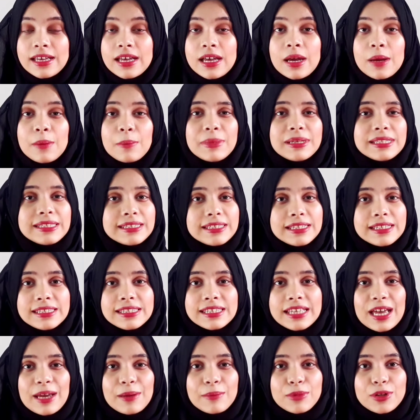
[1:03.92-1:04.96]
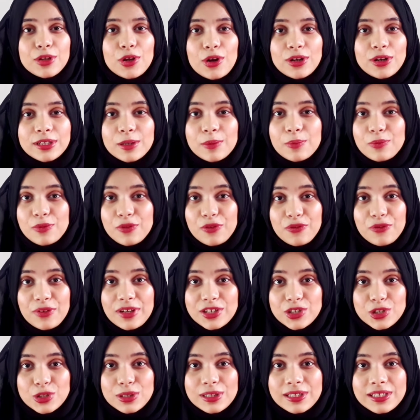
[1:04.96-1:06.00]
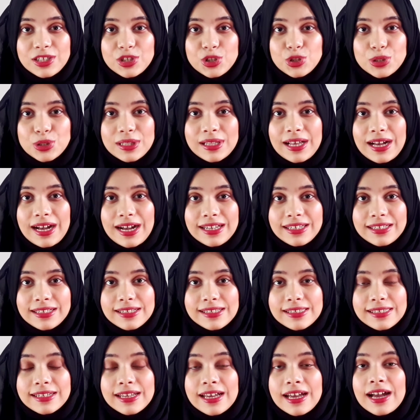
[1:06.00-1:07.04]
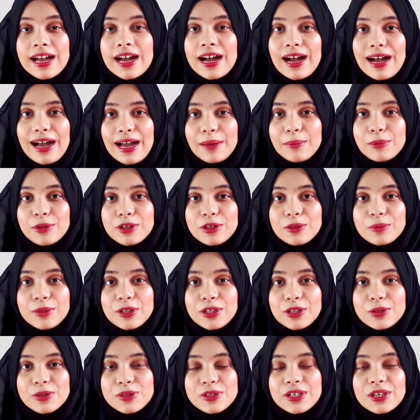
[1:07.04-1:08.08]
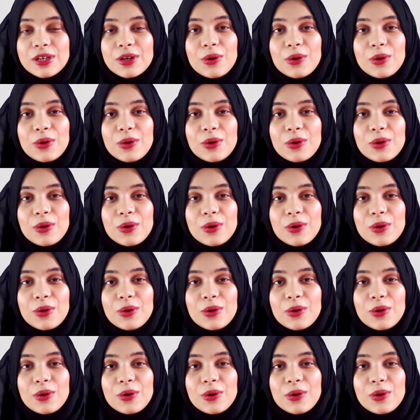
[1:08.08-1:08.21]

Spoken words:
But since I'm not a professional digital artist, I'm going to be using